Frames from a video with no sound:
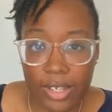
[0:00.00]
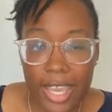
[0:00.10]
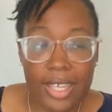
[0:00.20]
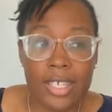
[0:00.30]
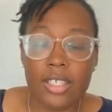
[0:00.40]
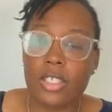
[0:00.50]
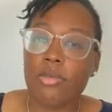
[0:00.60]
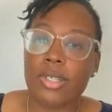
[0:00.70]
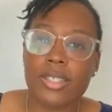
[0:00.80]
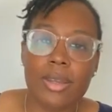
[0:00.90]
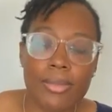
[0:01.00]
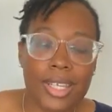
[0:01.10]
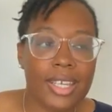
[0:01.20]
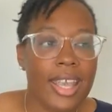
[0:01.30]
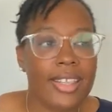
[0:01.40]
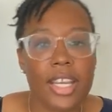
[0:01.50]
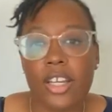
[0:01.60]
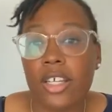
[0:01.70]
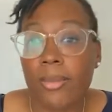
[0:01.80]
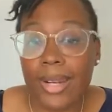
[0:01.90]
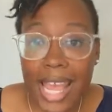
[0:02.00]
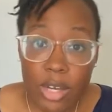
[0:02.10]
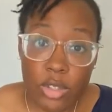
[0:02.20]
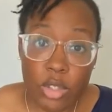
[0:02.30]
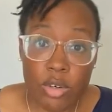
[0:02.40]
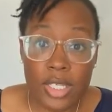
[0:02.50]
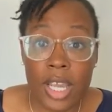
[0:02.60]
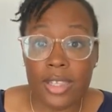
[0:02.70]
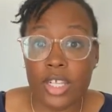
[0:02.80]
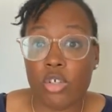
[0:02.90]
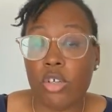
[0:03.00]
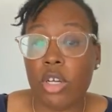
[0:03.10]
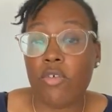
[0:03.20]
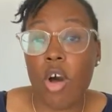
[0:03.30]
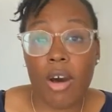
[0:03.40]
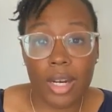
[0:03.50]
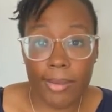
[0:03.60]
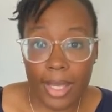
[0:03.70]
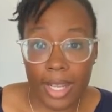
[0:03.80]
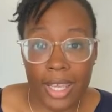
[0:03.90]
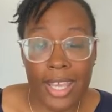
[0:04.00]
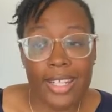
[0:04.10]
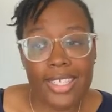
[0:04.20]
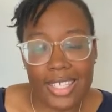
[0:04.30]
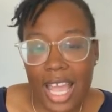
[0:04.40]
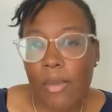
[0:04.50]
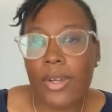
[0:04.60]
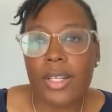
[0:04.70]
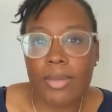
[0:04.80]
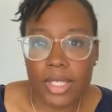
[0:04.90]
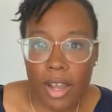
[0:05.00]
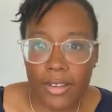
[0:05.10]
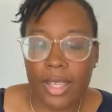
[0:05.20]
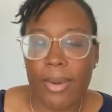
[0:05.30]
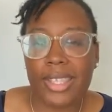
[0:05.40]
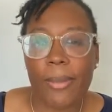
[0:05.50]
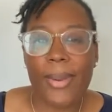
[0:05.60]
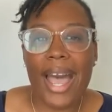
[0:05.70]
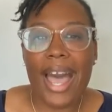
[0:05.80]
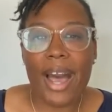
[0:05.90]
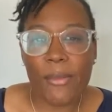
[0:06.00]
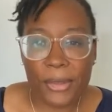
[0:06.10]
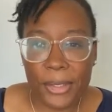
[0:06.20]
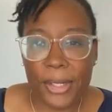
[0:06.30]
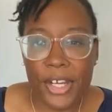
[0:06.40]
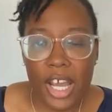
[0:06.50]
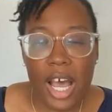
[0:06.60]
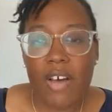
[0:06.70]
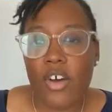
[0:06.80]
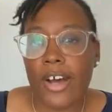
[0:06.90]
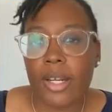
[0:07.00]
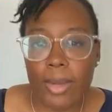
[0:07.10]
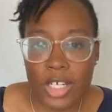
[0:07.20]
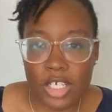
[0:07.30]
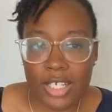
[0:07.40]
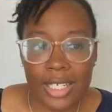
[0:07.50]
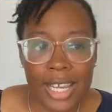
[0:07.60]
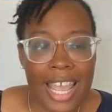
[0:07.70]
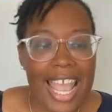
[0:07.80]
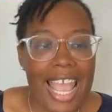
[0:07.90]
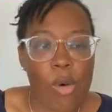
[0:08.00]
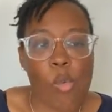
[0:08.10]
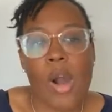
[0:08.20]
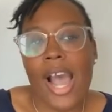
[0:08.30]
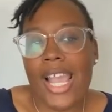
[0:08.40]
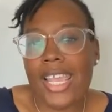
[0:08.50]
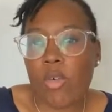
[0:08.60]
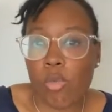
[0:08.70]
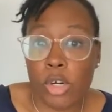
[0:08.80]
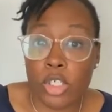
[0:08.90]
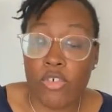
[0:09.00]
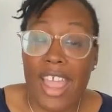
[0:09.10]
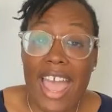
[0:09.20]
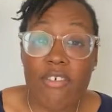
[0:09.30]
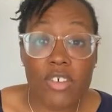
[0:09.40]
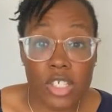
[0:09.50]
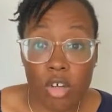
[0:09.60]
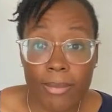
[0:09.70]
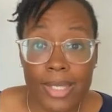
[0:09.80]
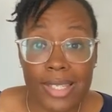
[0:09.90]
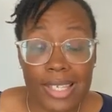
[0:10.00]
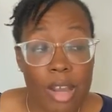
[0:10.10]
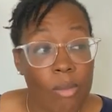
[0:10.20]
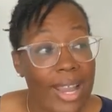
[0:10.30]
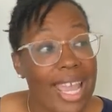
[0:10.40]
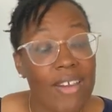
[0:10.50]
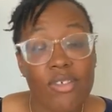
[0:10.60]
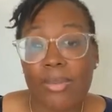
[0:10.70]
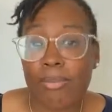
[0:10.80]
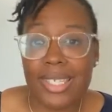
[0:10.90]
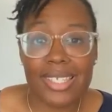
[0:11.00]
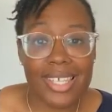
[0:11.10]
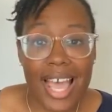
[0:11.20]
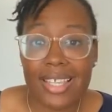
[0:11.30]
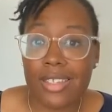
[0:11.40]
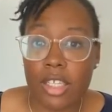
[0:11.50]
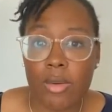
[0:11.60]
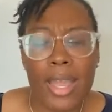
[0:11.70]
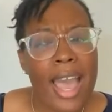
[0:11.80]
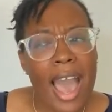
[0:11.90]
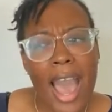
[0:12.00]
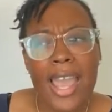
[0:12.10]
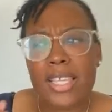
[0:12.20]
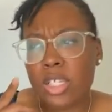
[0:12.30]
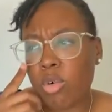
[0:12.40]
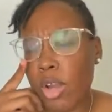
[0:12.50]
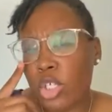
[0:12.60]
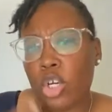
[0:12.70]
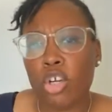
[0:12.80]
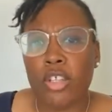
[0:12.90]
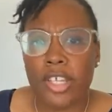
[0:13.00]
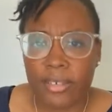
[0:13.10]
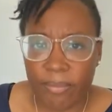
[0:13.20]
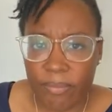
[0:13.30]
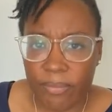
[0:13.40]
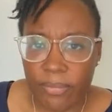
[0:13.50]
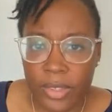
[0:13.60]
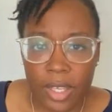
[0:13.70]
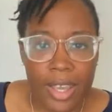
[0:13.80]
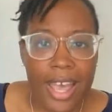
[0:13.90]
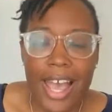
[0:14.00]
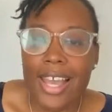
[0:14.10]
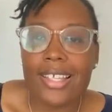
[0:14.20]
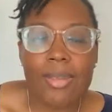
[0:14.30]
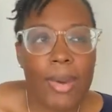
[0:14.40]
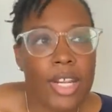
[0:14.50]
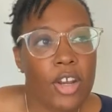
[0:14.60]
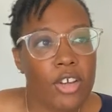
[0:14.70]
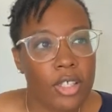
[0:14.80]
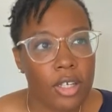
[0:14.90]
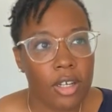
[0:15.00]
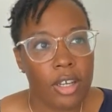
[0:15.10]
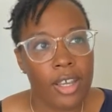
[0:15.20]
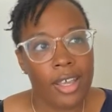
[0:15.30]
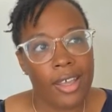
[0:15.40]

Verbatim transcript: okay? Doing something that could have been outsourced that you could have automated. See, now we're going to be talking about the power of automation and why it works for every single business and why every business has to do it. I asked a question earlier. I asked somebody earlier,